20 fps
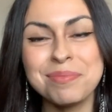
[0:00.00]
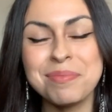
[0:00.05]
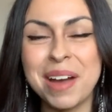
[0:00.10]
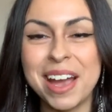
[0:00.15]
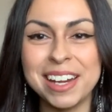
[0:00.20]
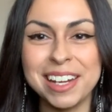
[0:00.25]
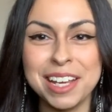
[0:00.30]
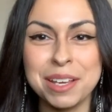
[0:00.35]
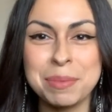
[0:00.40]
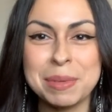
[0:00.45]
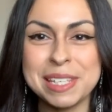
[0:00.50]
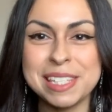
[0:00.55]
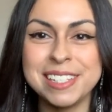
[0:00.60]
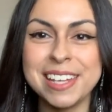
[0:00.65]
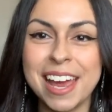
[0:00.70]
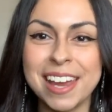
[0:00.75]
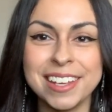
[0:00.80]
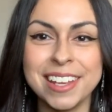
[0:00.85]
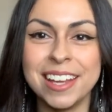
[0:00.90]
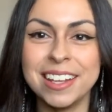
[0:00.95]
My name is
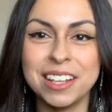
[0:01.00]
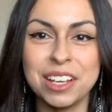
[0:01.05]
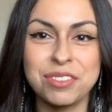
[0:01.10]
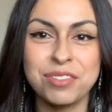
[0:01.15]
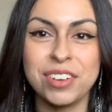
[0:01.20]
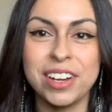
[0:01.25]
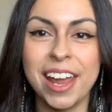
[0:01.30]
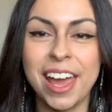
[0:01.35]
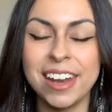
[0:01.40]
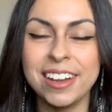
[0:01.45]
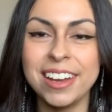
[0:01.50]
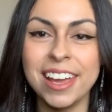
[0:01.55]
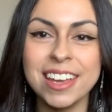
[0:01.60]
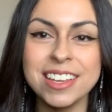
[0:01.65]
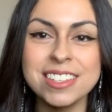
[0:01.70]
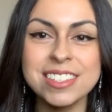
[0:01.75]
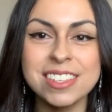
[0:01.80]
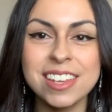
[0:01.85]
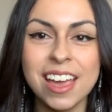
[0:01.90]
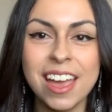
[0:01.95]
Daniela
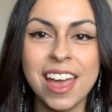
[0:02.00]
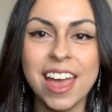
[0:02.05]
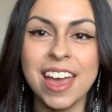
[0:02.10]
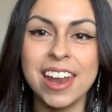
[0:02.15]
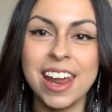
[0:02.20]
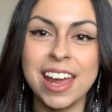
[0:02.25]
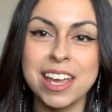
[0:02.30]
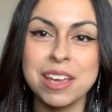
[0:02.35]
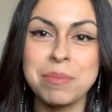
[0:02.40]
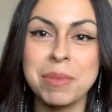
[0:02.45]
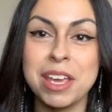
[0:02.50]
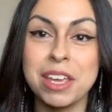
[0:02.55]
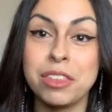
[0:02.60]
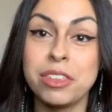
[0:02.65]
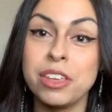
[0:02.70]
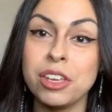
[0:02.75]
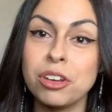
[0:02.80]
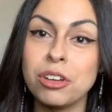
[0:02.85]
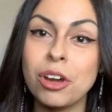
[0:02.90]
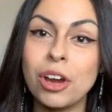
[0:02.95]
Fernandez, and I am a
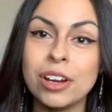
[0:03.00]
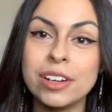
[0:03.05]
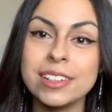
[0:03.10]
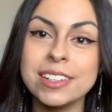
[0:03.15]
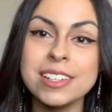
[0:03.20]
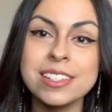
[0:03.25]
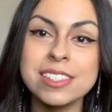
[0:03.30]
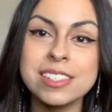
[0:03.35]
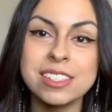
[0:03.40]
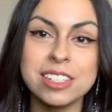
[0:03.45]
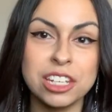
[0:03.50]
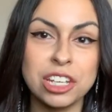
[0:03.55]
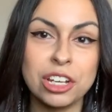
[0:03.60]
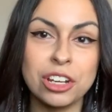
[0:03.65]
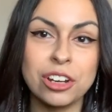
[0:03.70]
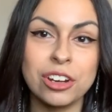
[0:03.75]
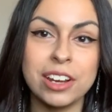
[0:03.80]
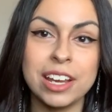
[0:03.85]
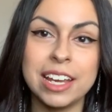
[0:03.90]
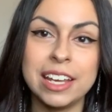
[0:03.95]
theater artist
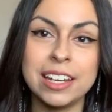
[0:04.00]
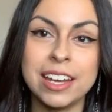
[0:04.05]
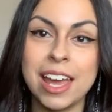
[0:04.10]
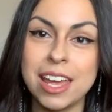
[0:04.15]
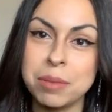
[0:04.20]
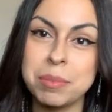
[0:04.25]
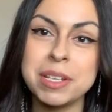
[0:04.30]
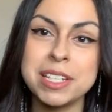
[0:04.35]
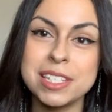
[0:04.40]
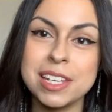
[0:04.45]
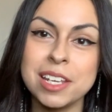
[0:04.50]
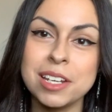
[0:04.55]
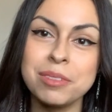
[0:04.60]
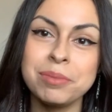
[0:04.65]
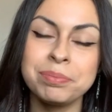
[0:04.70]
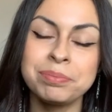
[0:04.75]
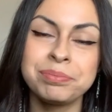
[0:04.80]
here in Edmonton.